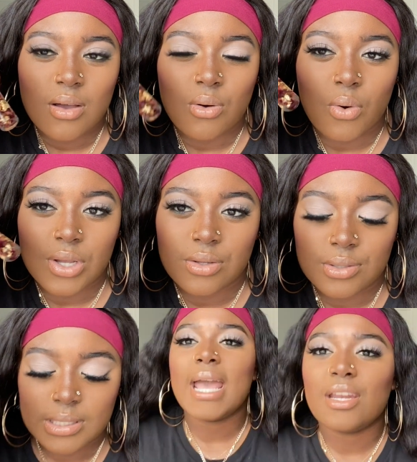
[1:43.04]

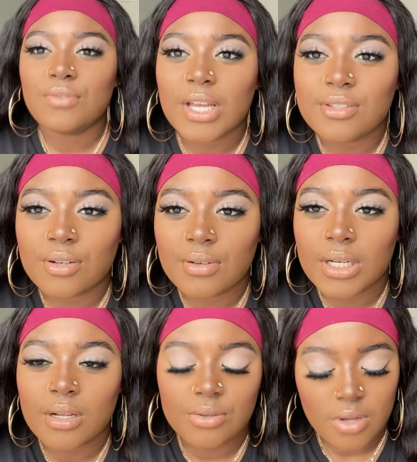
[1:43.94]
oils. And if you guys don't already
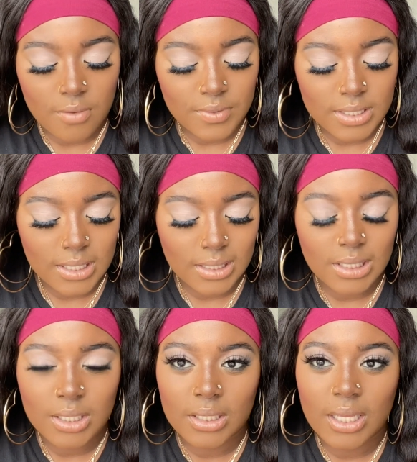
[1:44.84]
know, Toffee is
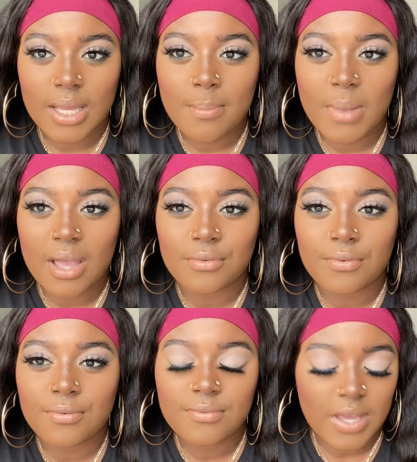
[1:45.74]
literally my
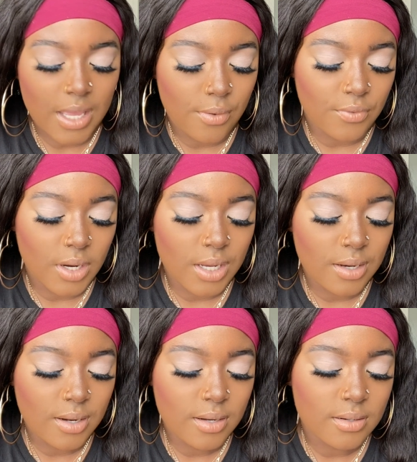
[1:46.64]
favorite
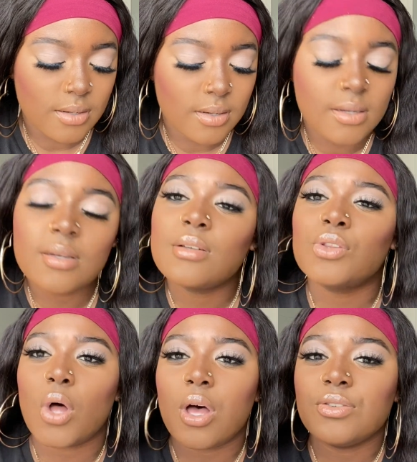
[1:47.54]

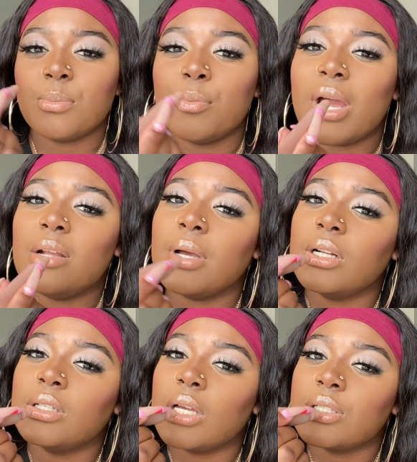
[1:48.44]
gloss from the Brownie Matter
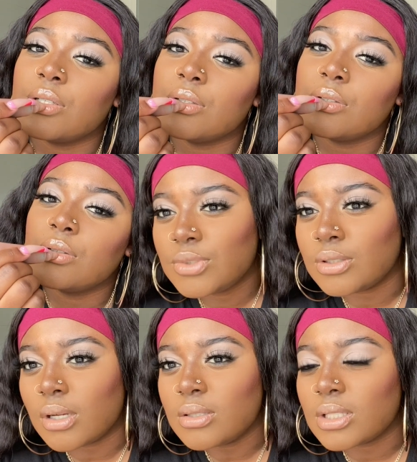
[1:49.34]
collection. Do
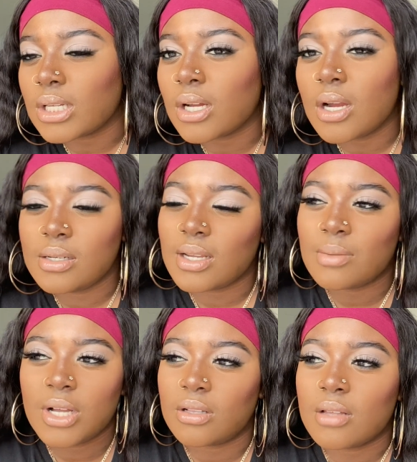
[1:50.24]
y'all see her? None of
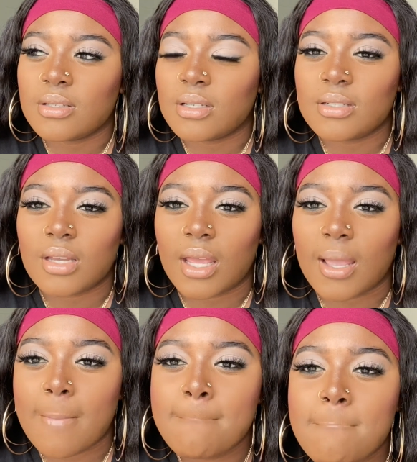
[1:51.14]
my glosses are
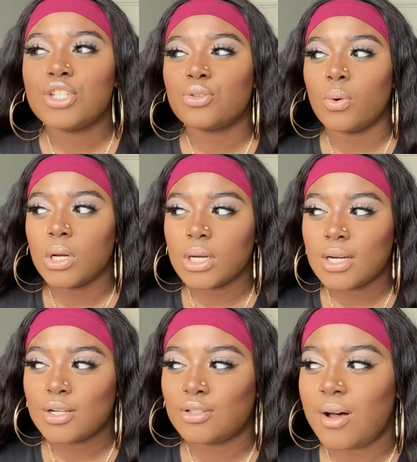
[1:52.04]
sticky. Just
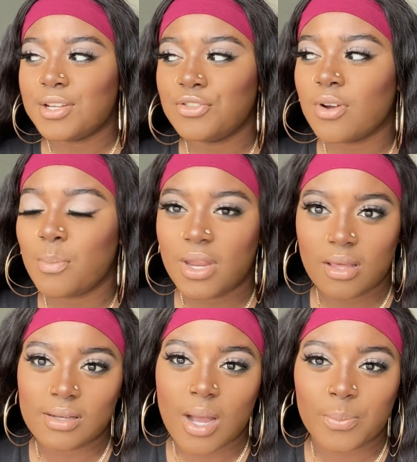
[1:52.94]
ordered gloss from
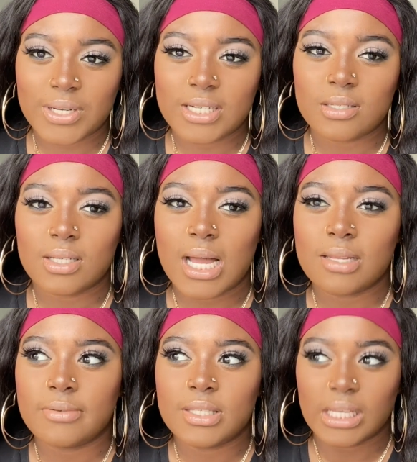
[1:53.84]
another company just to kind
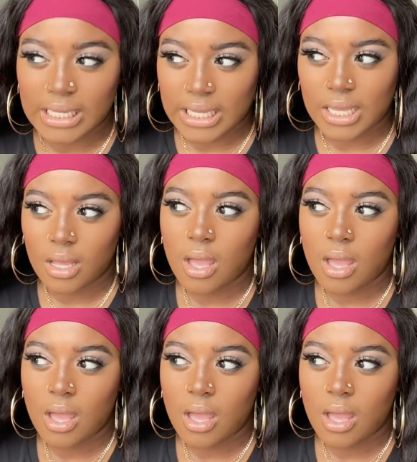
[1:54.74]
of see